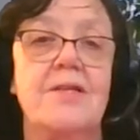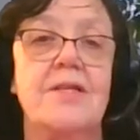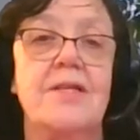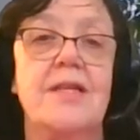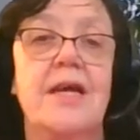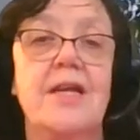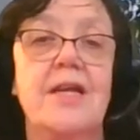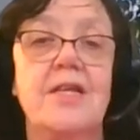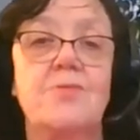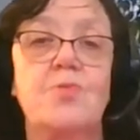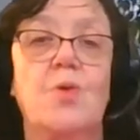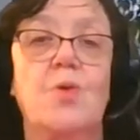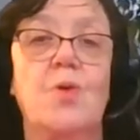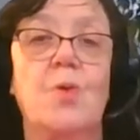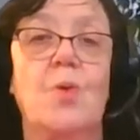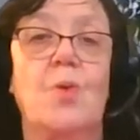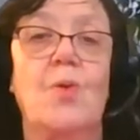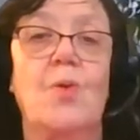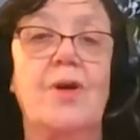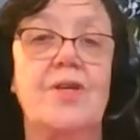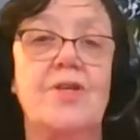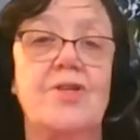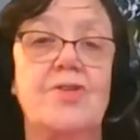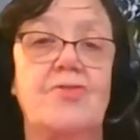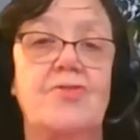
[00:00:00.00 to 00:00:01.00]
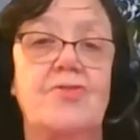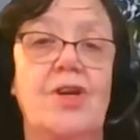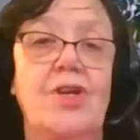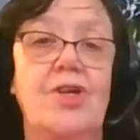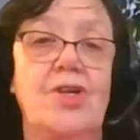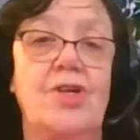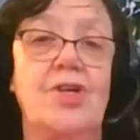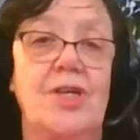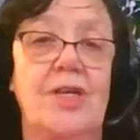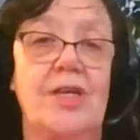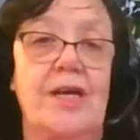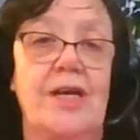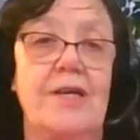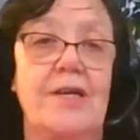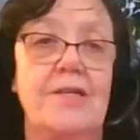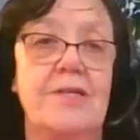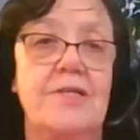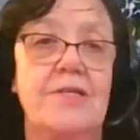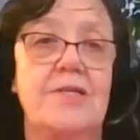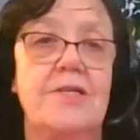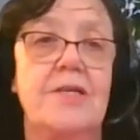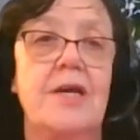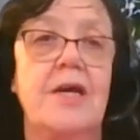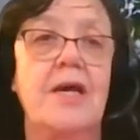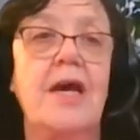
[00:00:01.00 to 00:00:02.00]
And that's what orchestration
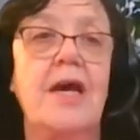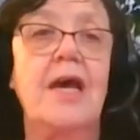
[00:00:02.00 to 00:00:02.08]
does.